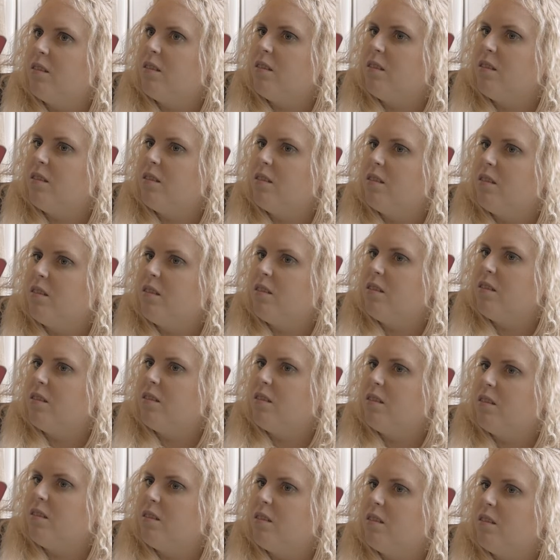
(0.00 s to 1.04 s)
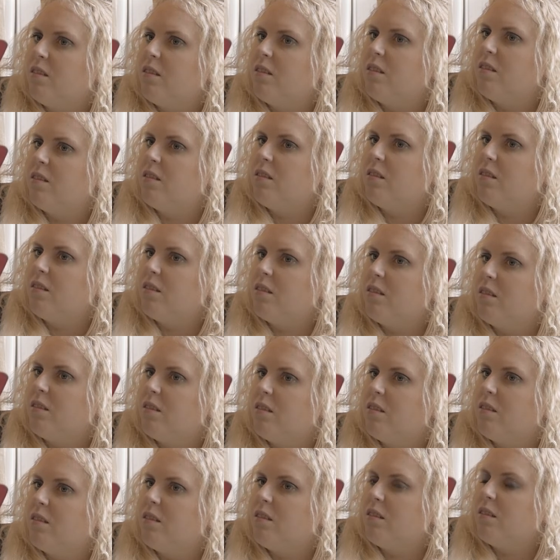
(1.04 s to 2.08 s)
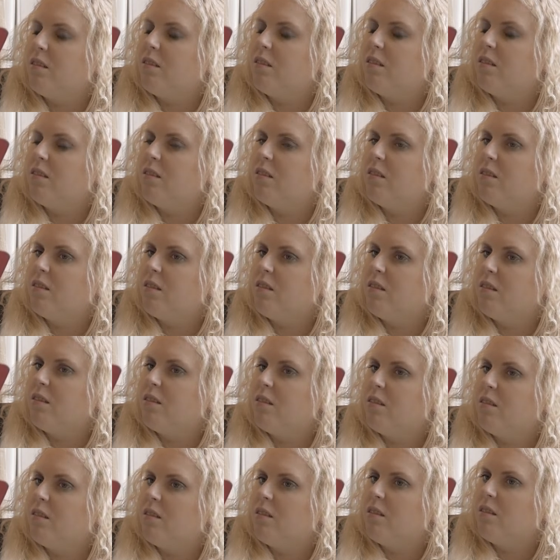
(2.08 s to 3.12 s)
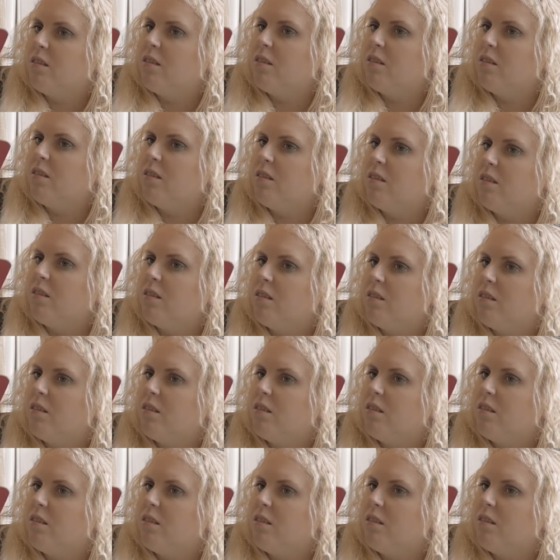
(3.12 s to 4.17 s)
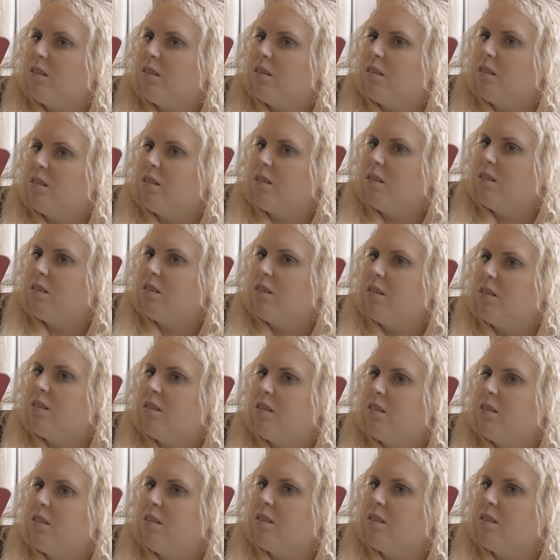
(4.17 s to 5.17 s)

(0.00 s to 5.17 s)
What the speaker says: (silent)